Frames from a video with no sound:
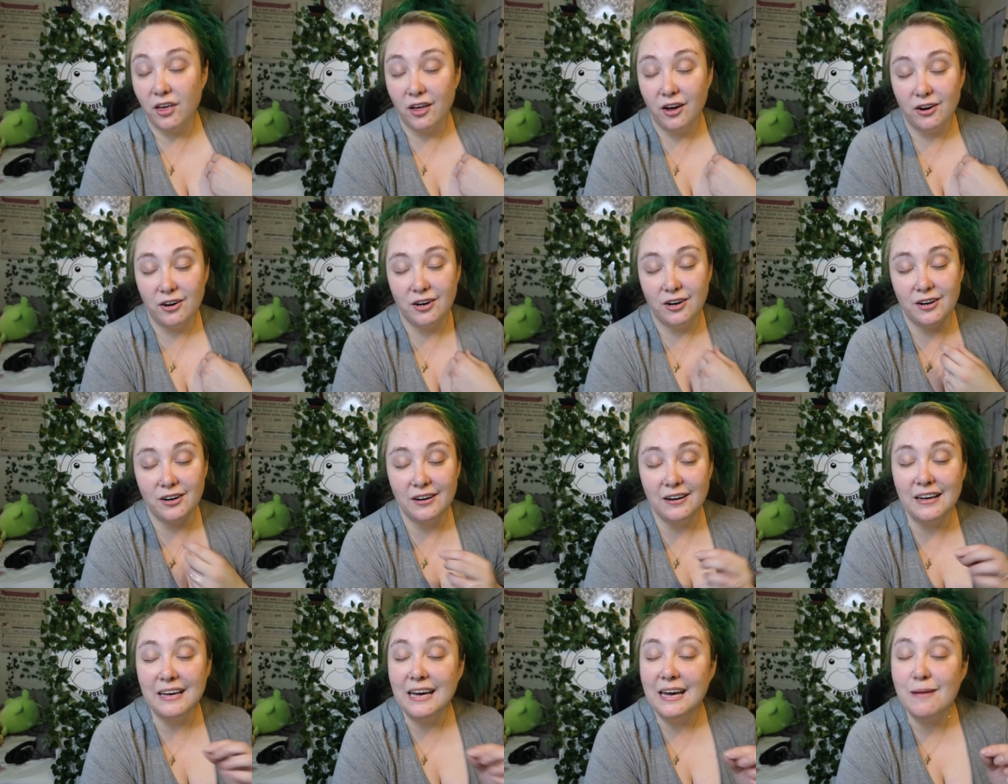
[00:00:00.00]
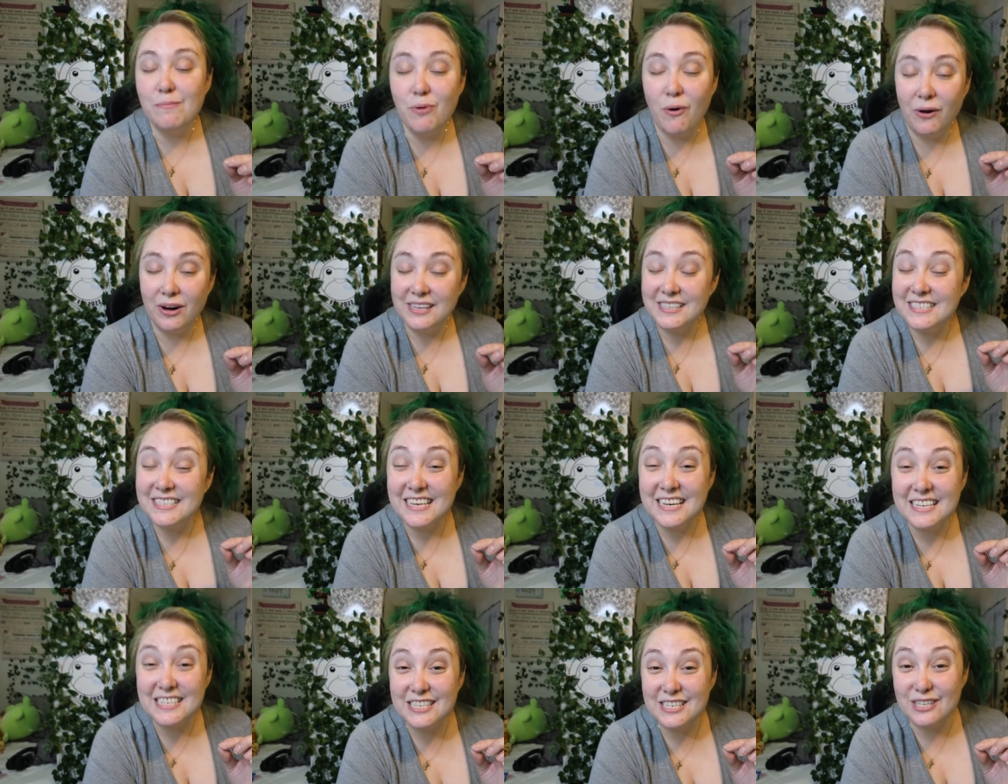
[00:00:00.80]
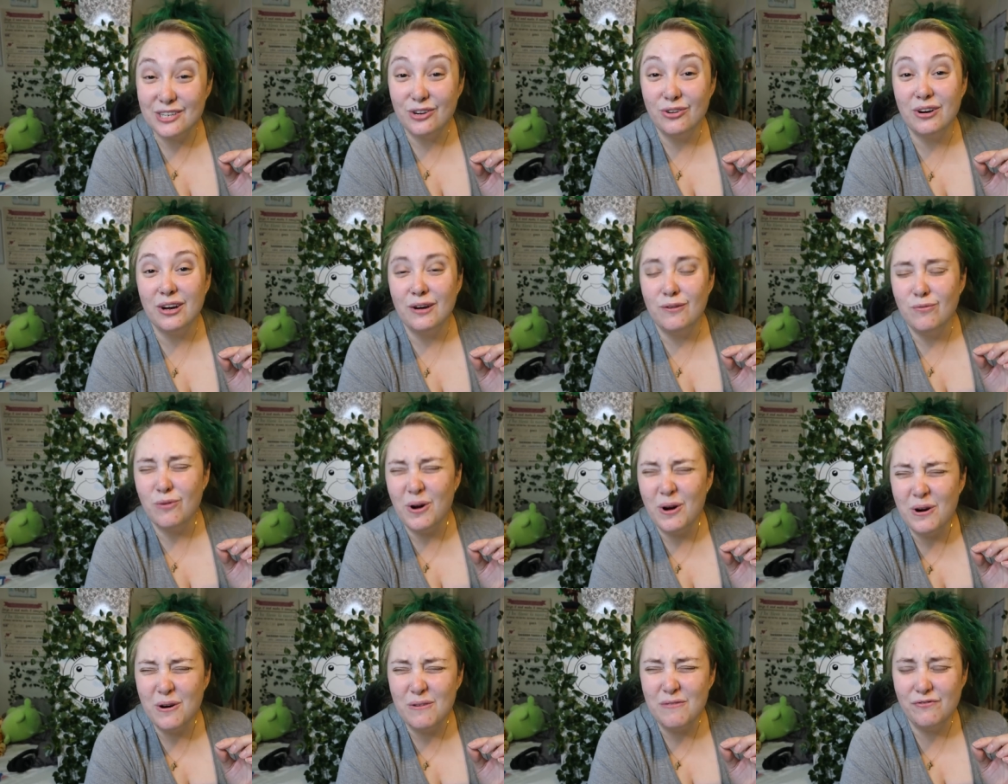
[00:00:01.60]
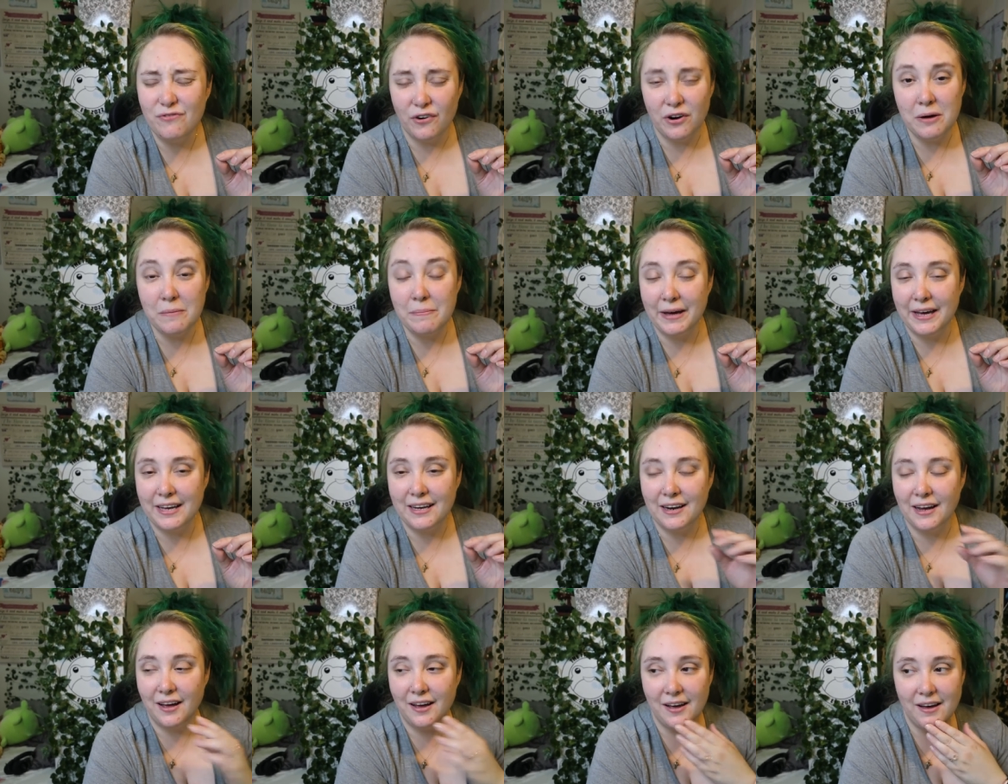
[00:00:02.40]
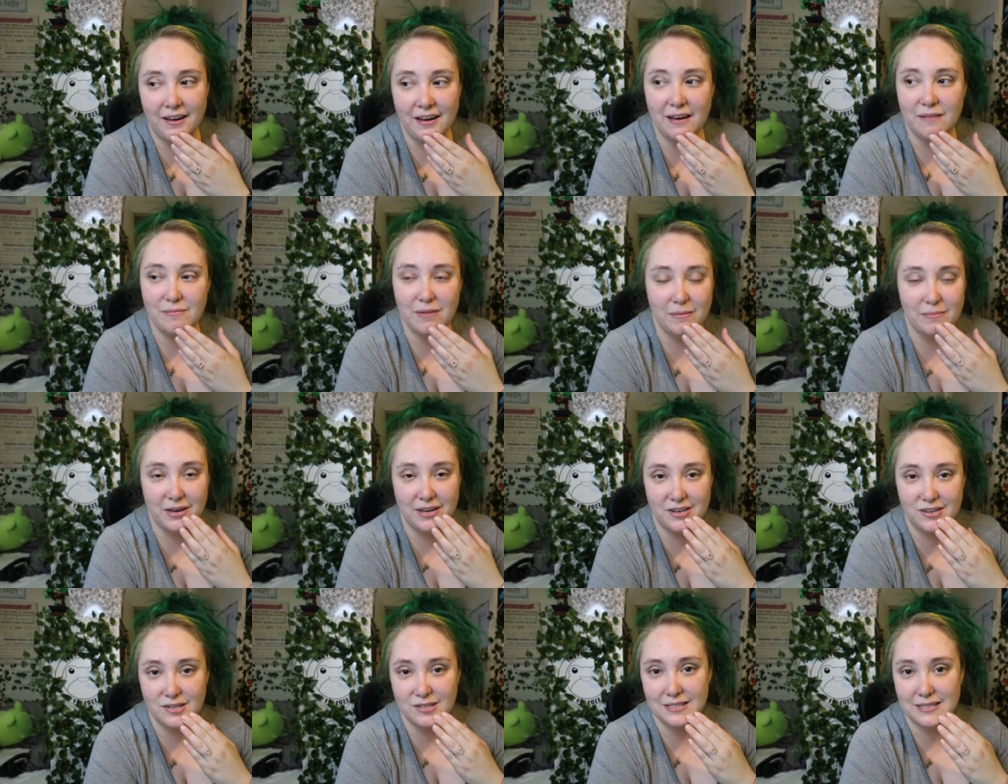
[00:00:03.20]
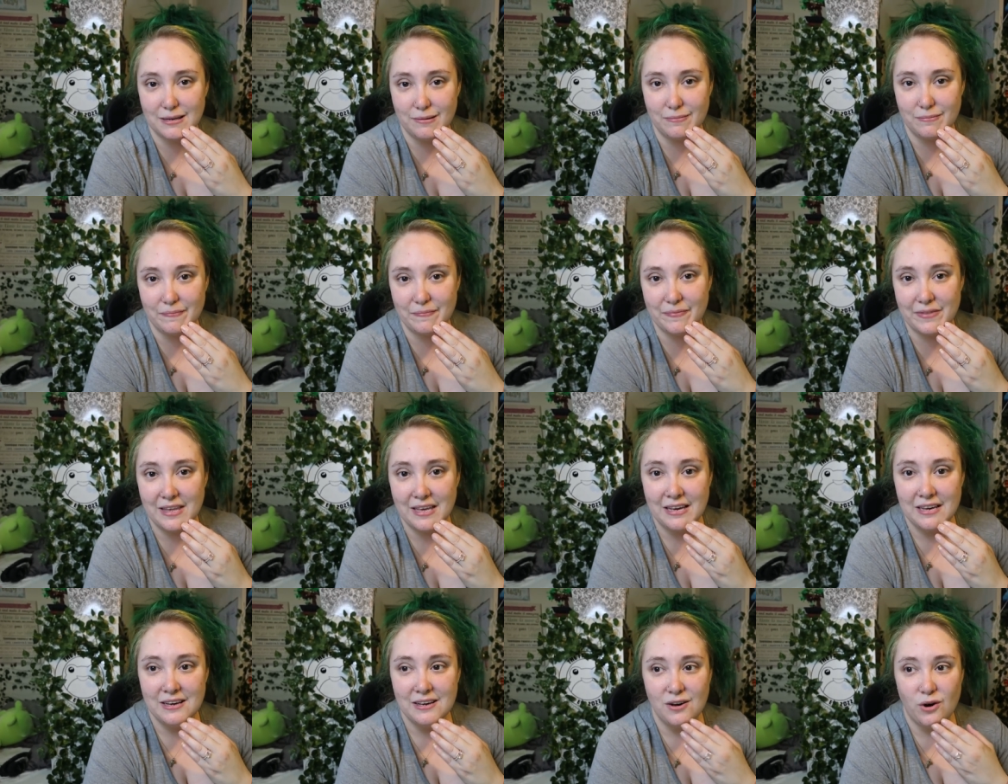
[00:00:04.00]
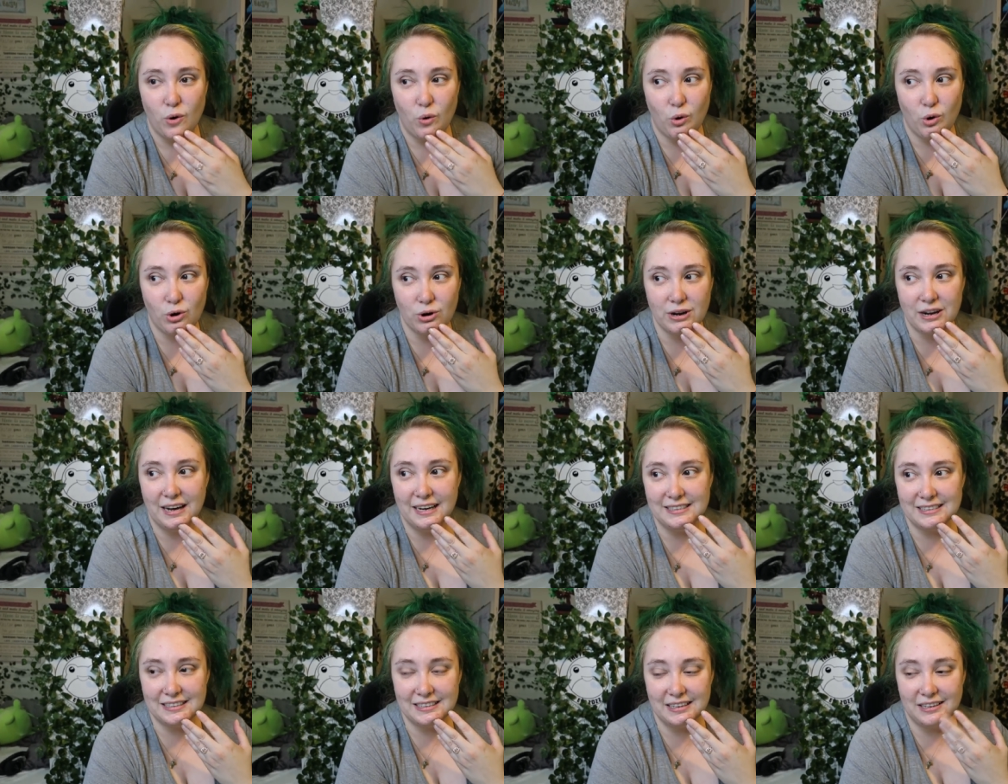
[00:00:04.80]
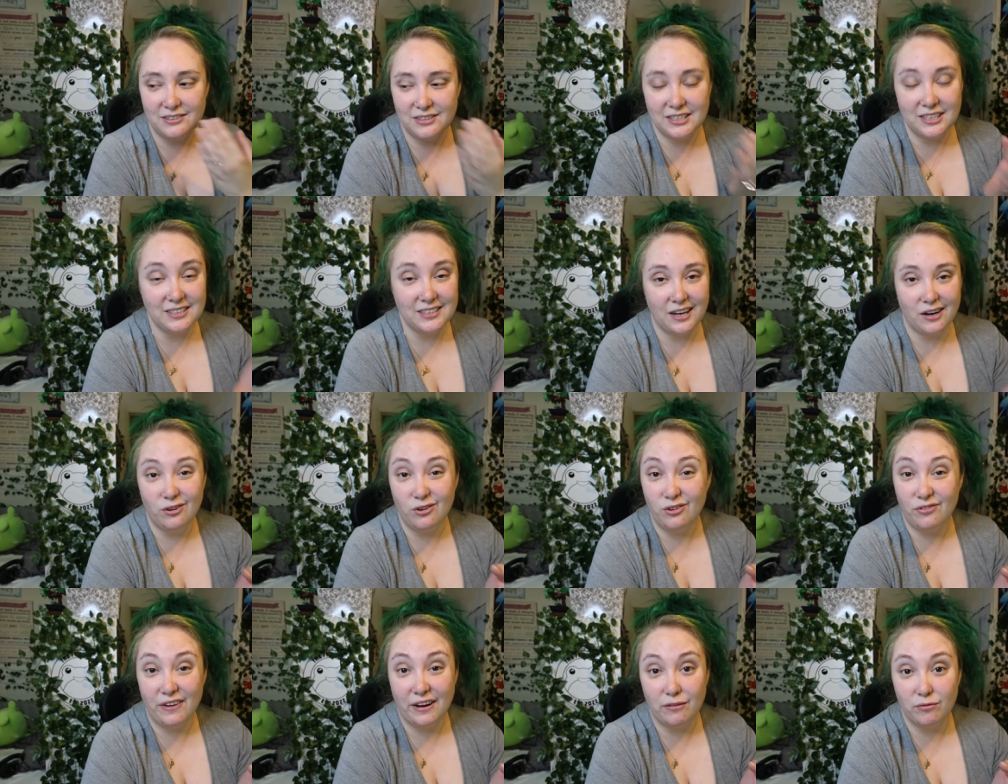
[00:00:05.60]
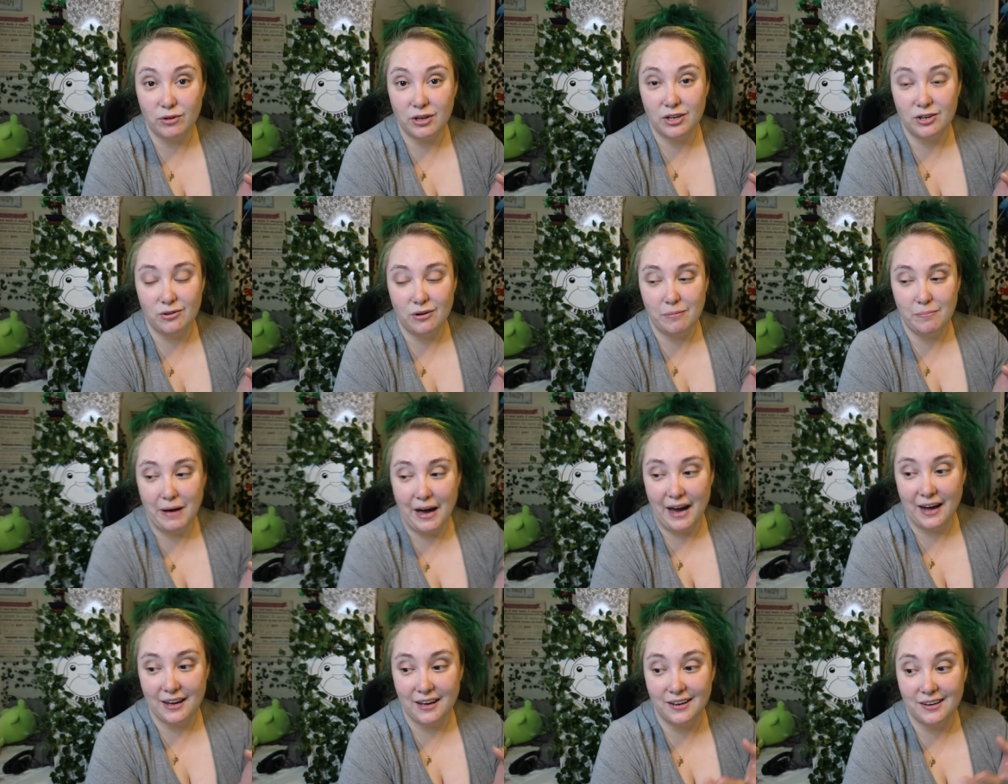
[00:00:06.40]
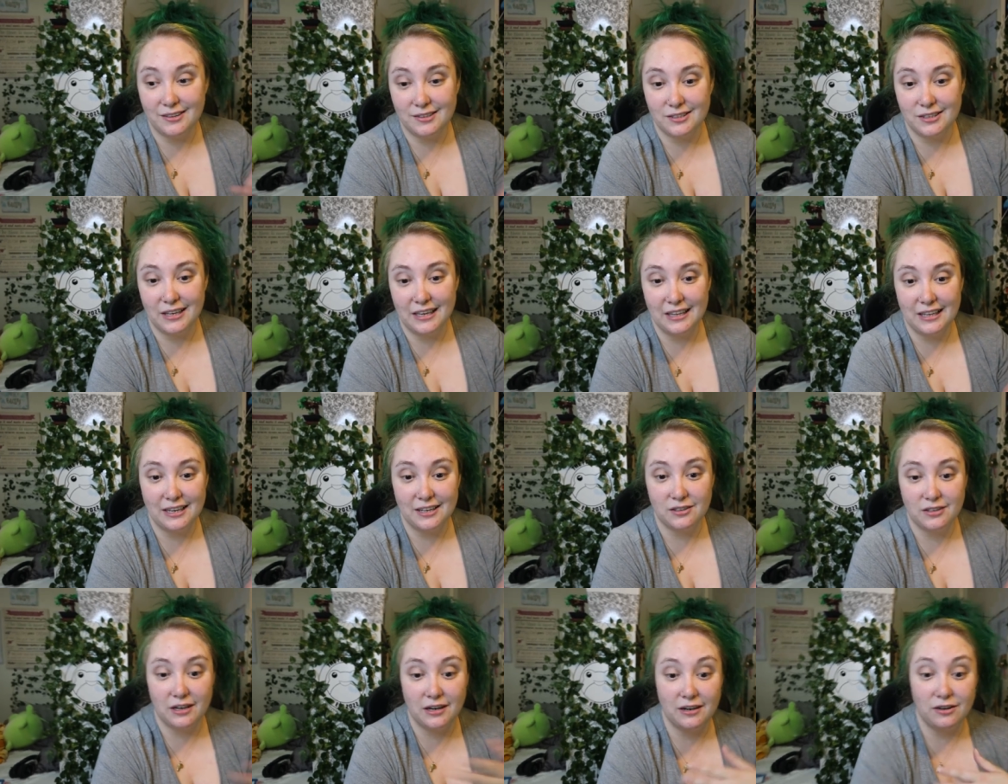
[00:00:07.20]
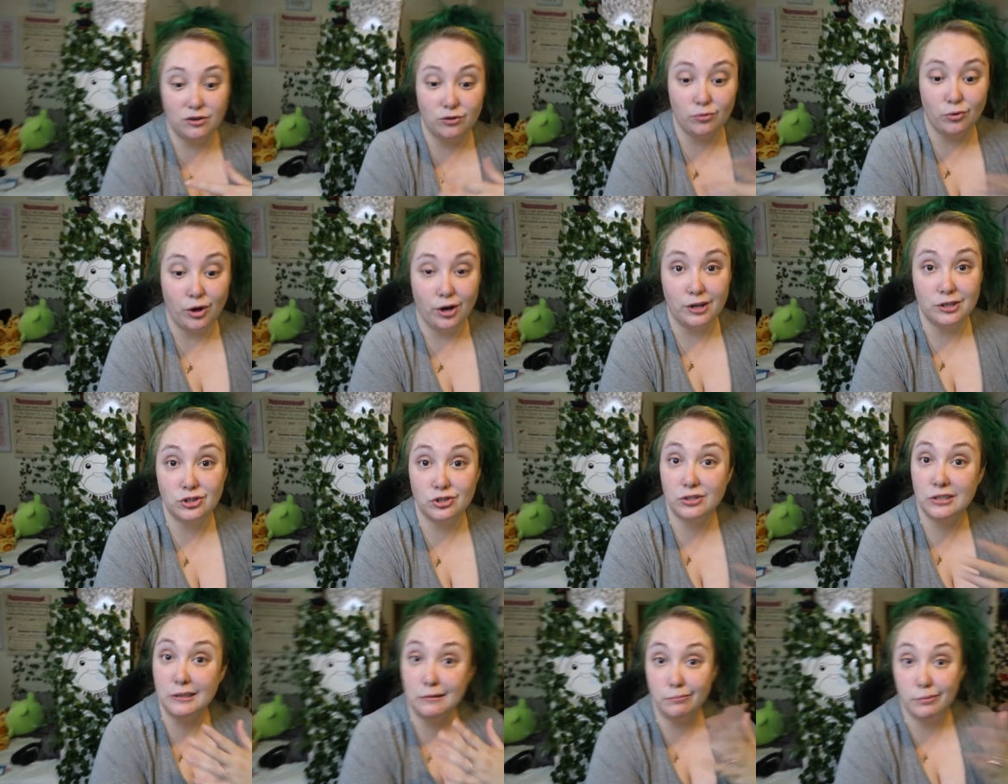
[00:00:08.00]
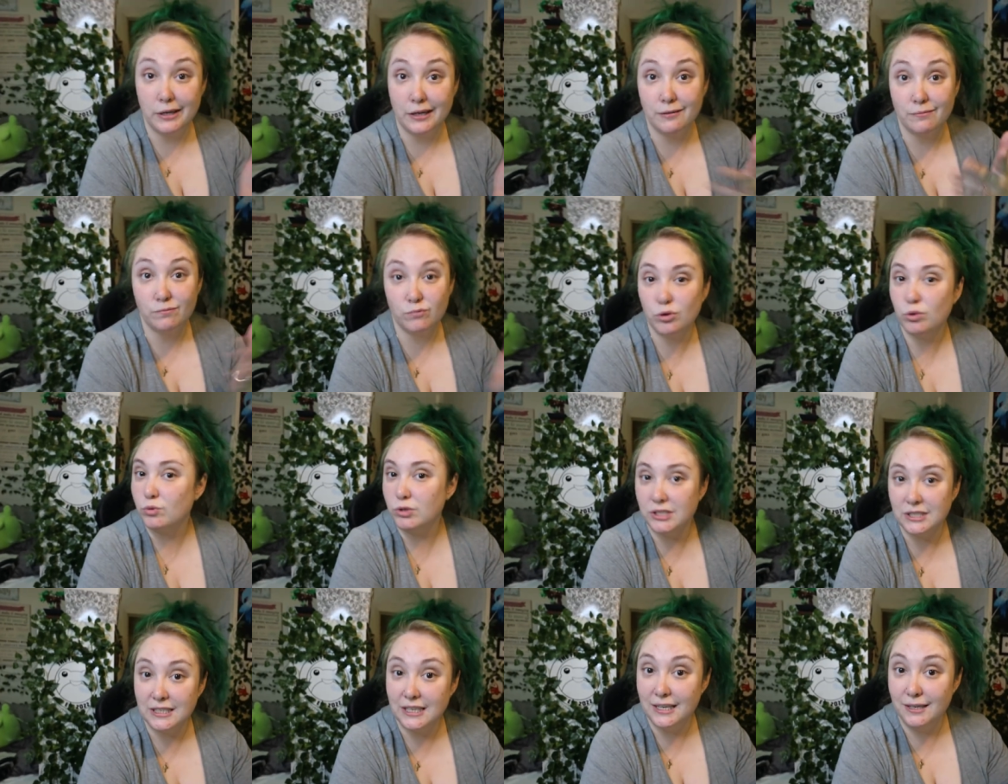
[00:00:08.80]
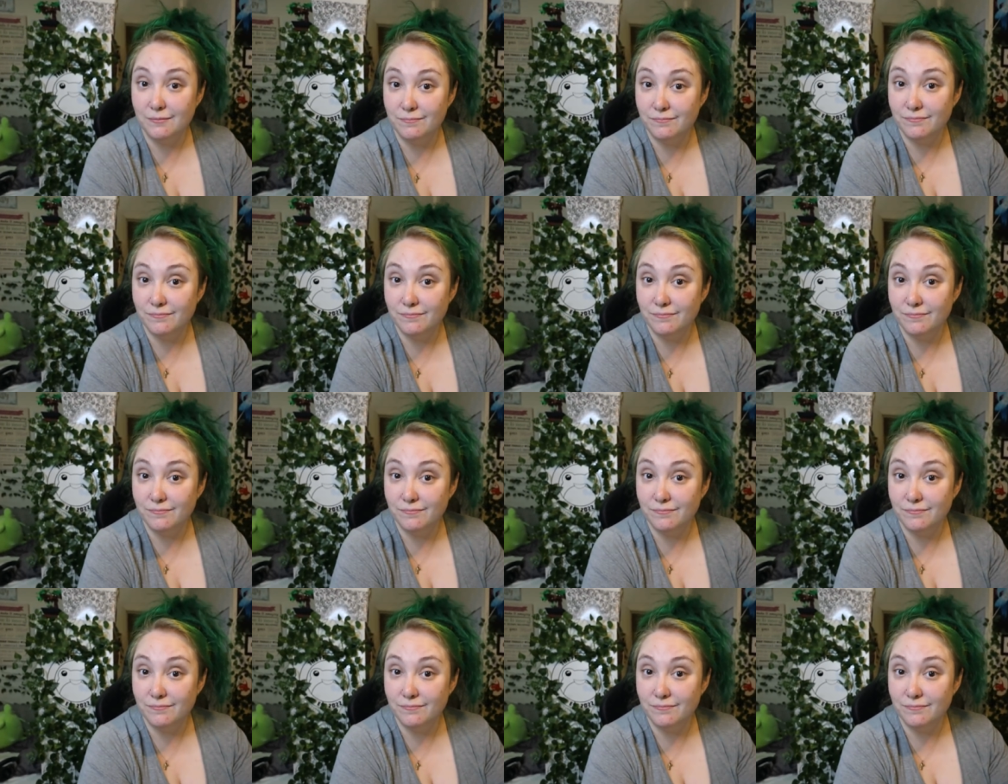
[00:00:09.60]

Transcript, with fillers: 30.6 degree room for a bit and maybe do some organizing downstairs. I don't know if I can really do unpacking until I like can do laundry, but we'll see.